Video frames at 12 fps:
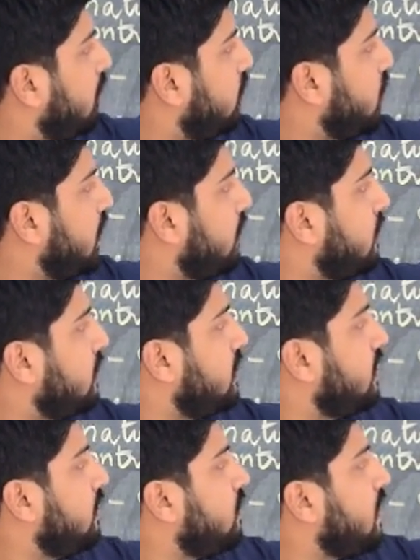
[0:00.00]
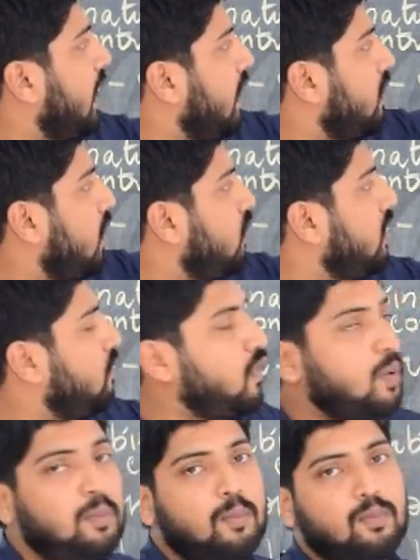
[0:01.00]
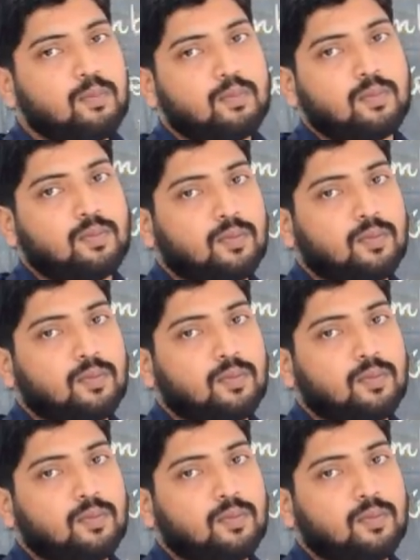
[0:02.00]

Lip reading: the first stanza of the poem.